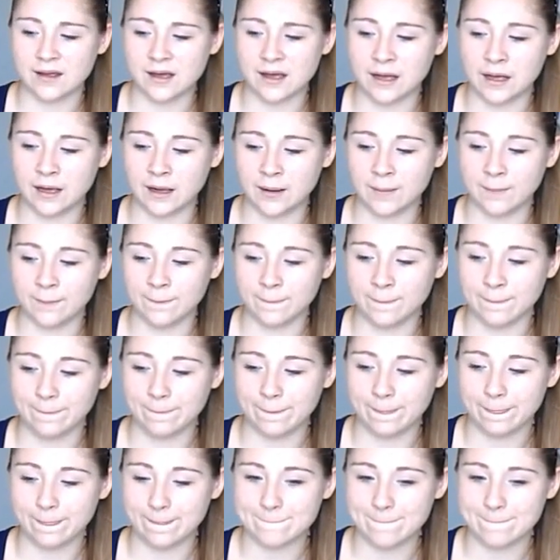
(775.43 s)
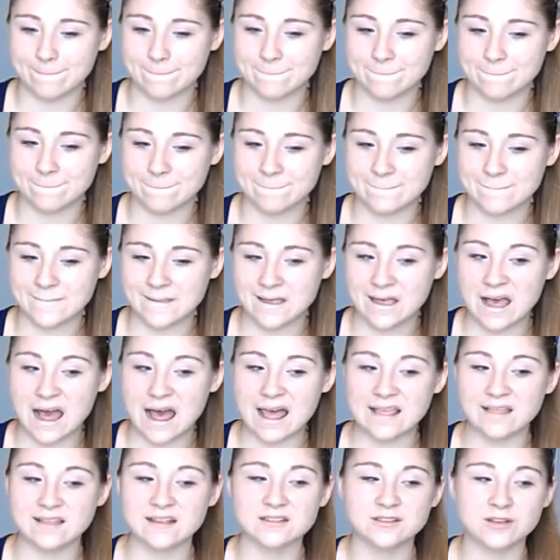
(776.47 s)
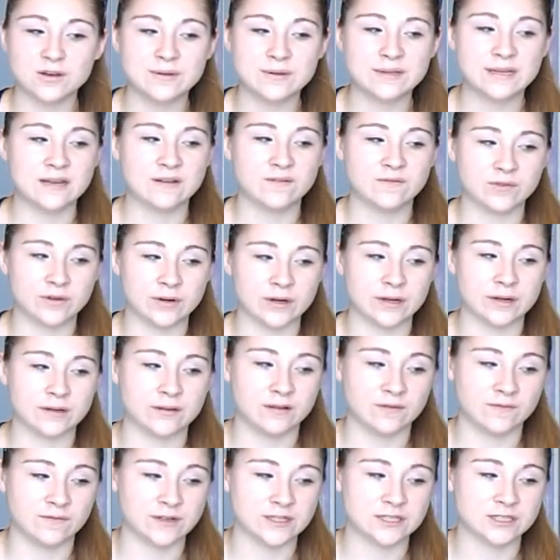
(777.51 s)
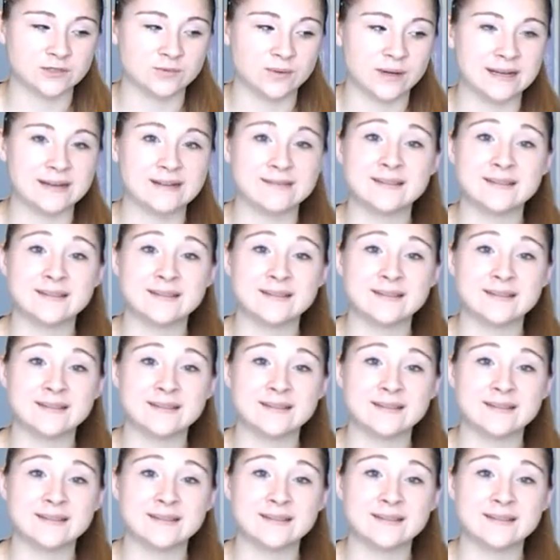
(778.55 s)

I think that's what we did for the first one.